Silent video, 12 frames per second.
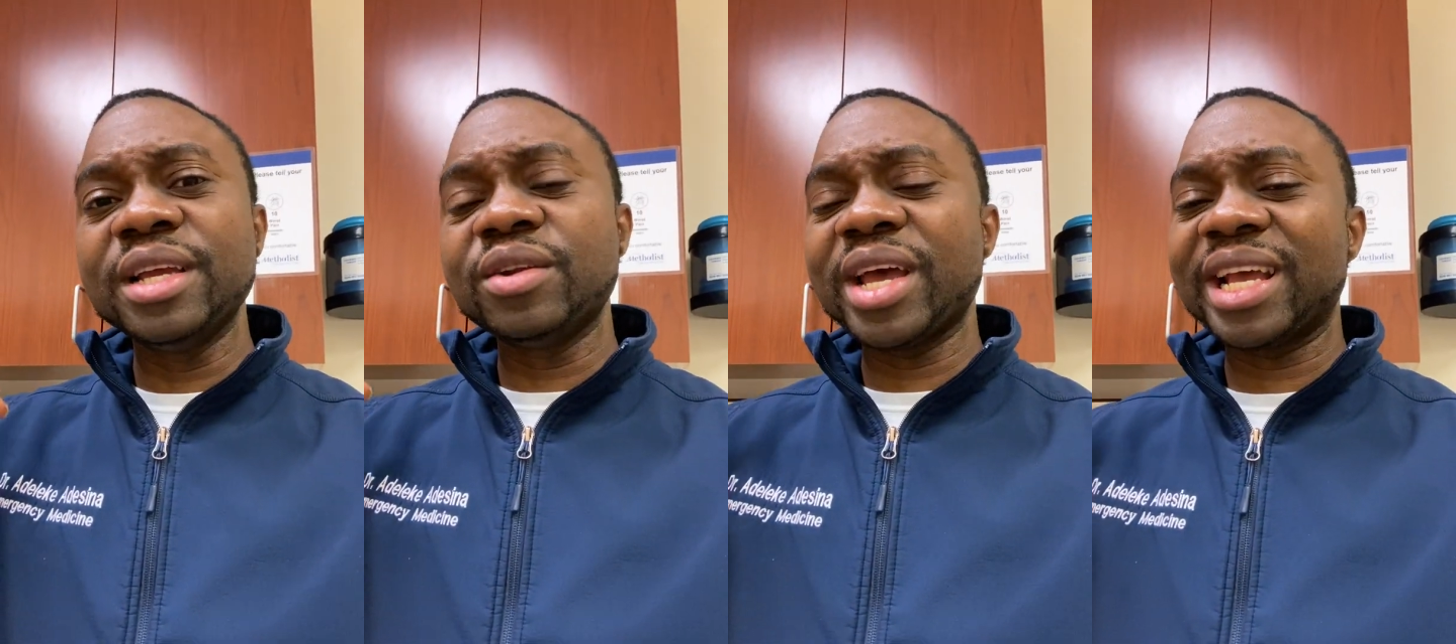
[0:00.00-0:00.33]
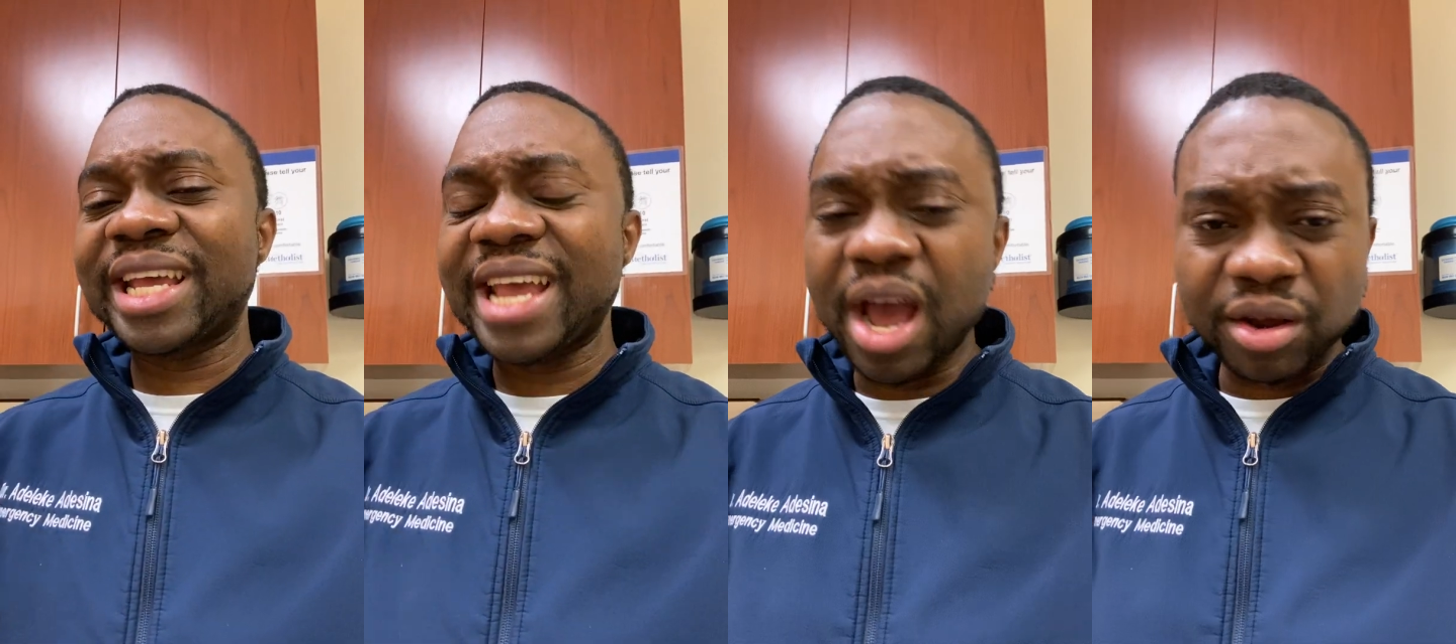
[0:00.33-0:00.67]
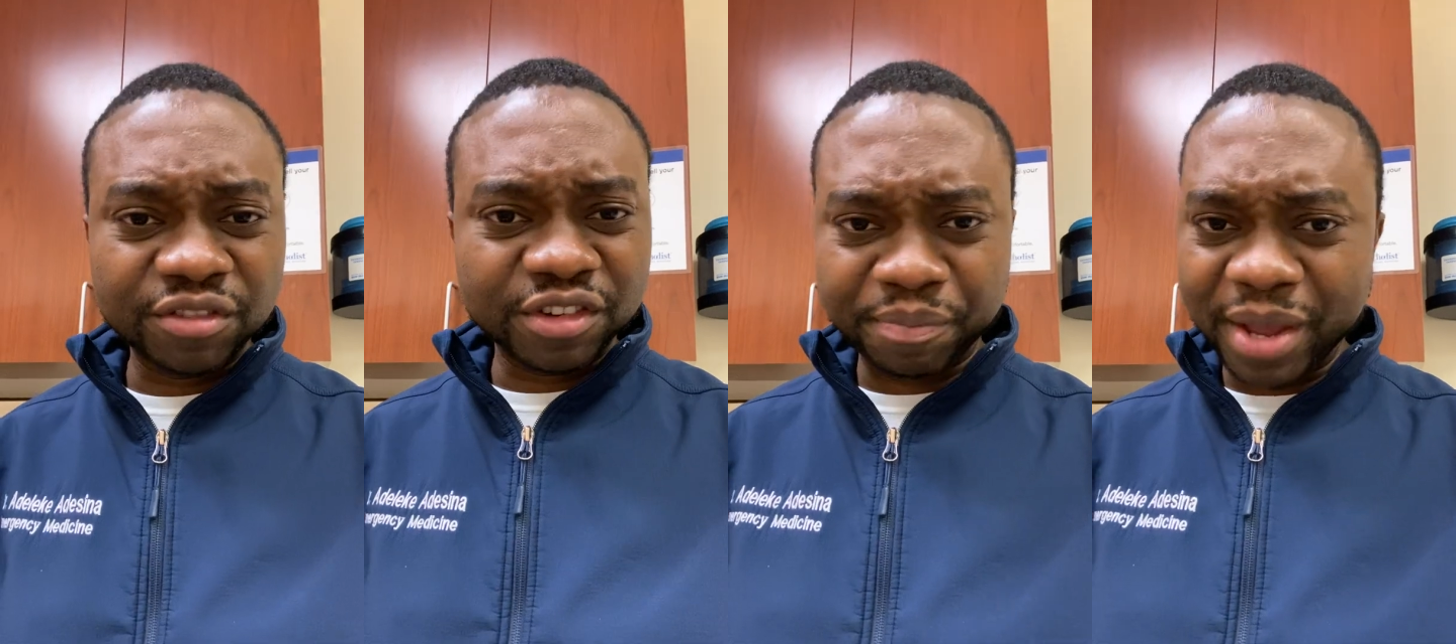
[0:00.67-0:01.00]

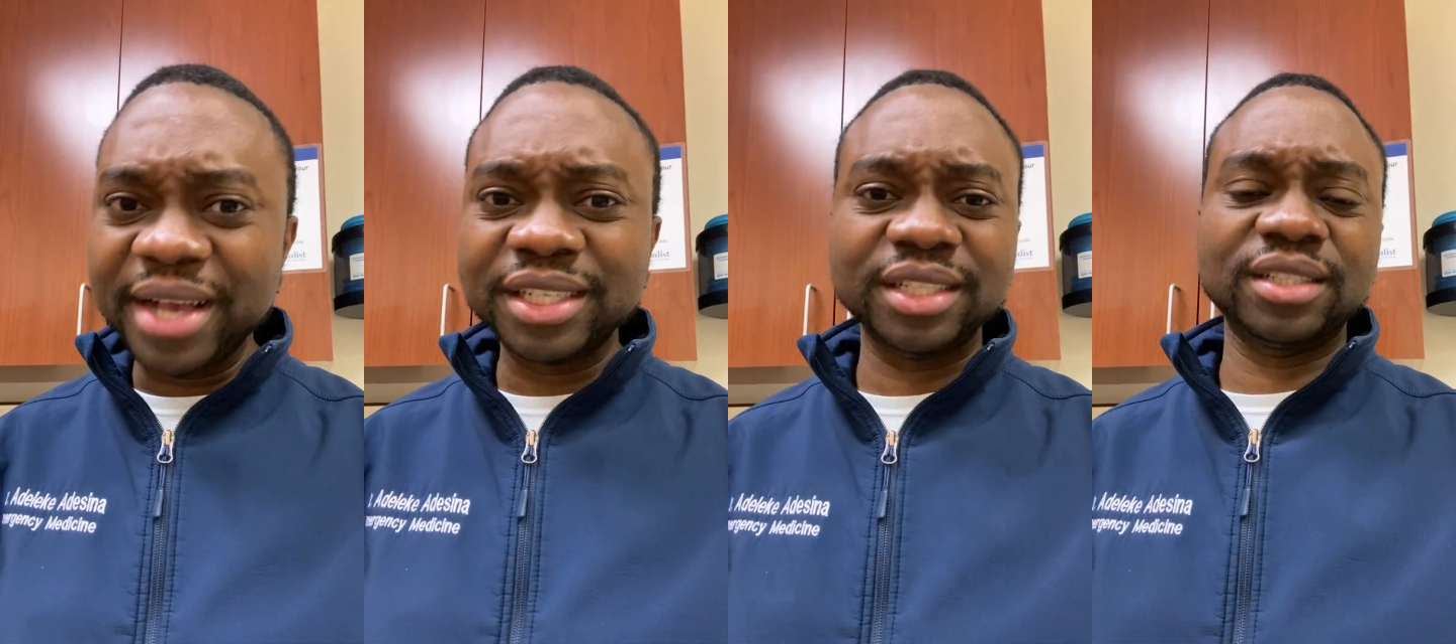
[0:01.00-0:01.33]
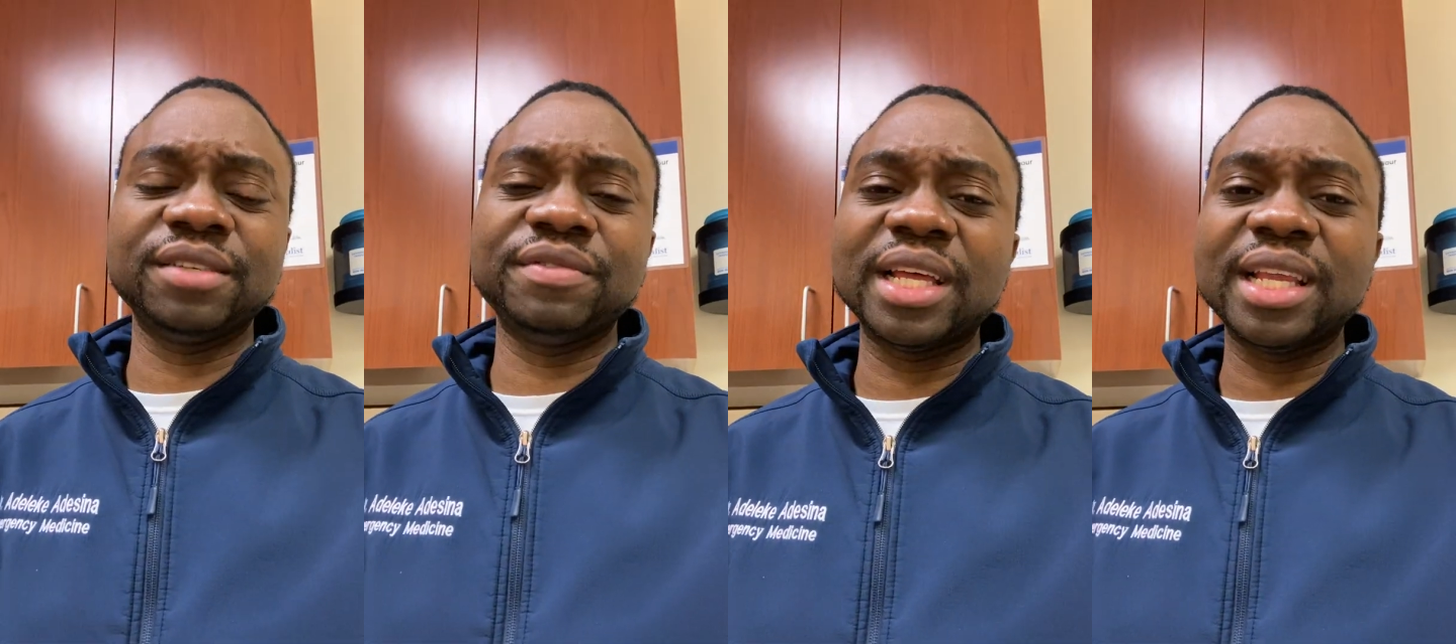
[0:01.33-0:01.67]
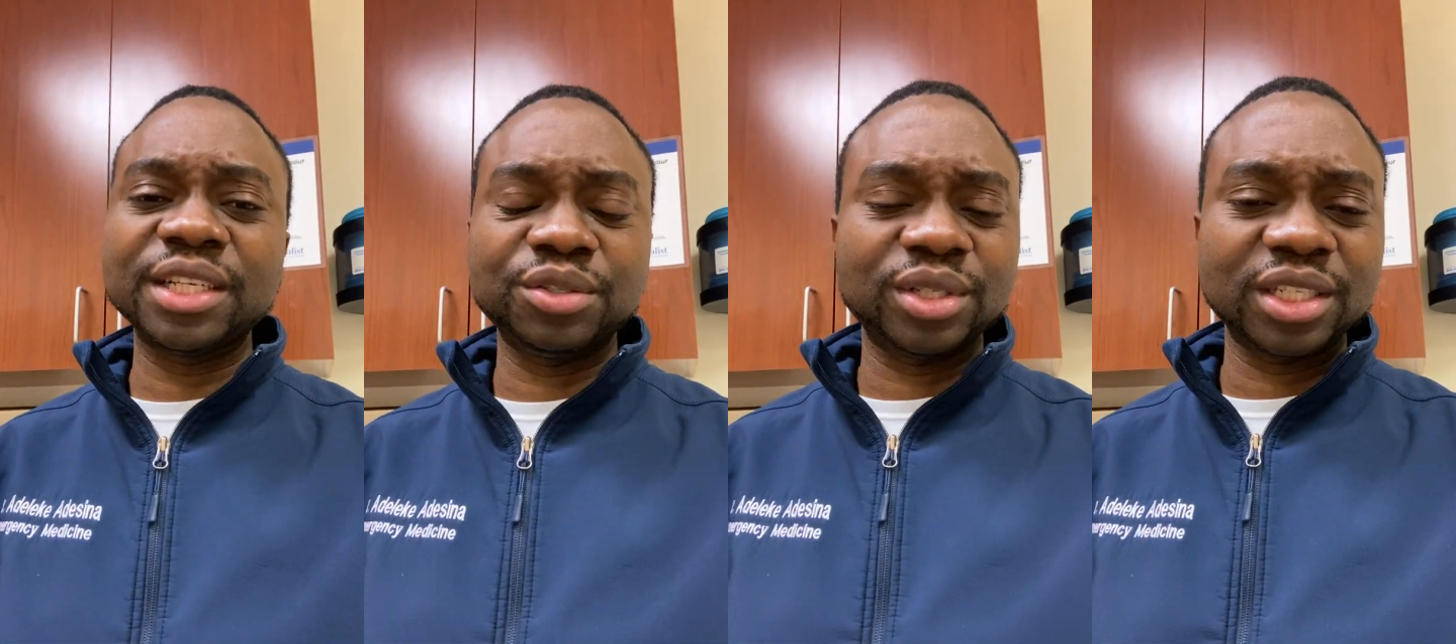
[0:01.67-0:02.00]
encounter with patients. If they
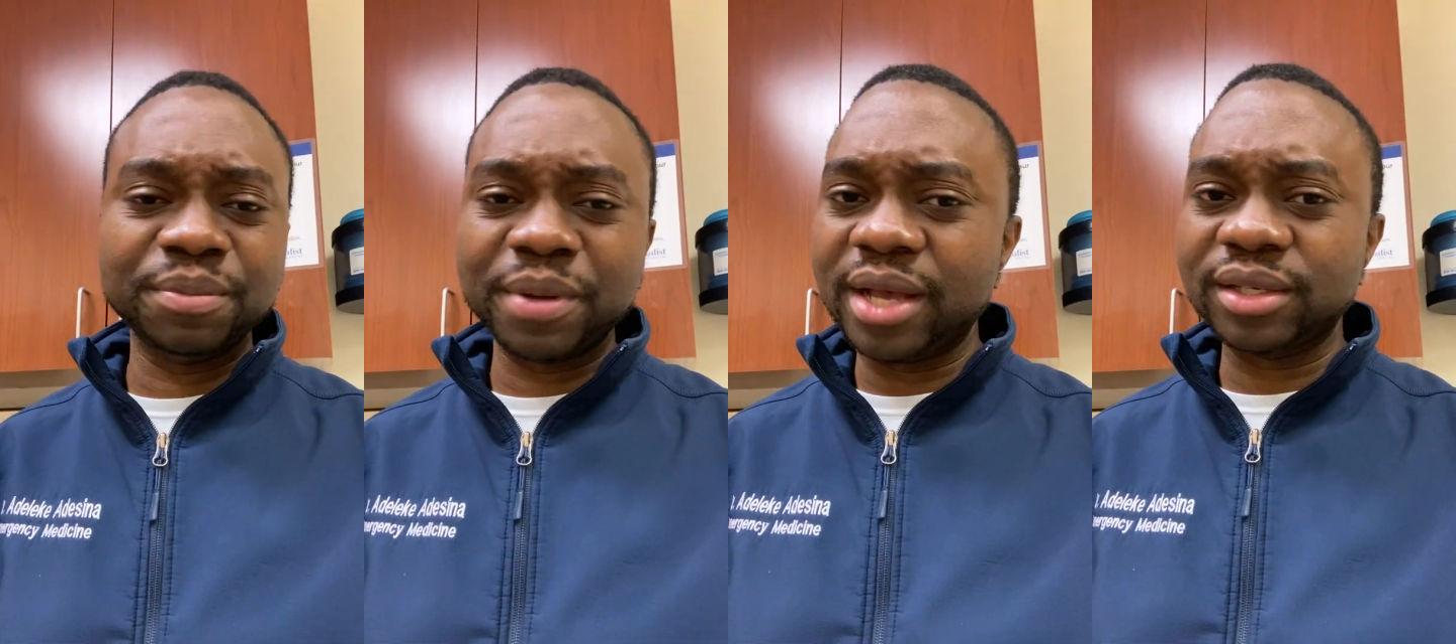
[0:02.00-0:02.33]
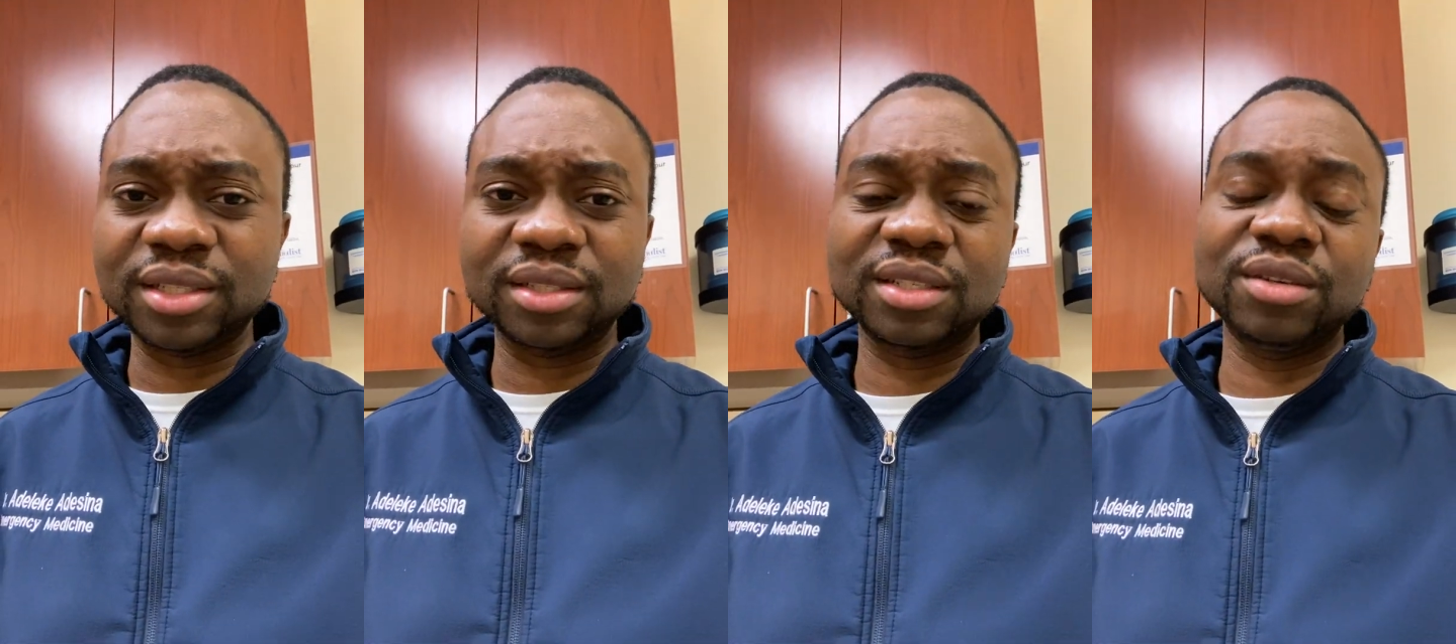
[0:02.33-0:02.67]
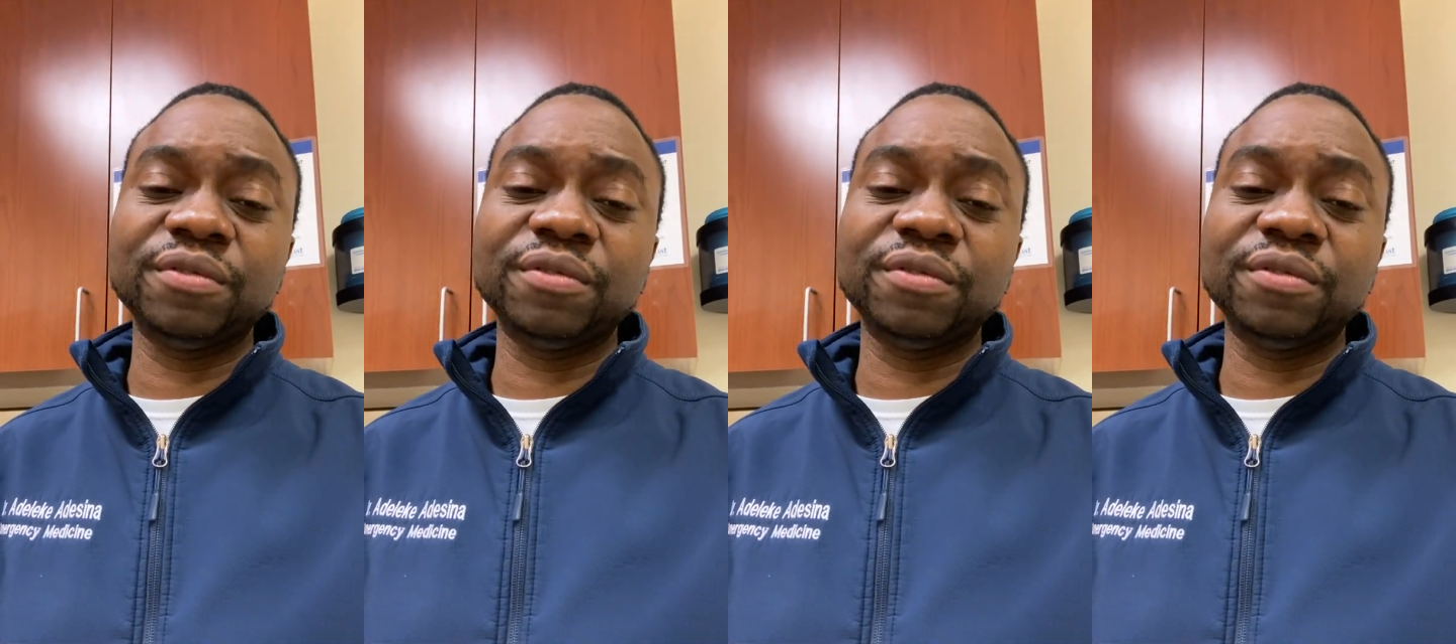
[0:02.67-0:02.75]
let you see patients,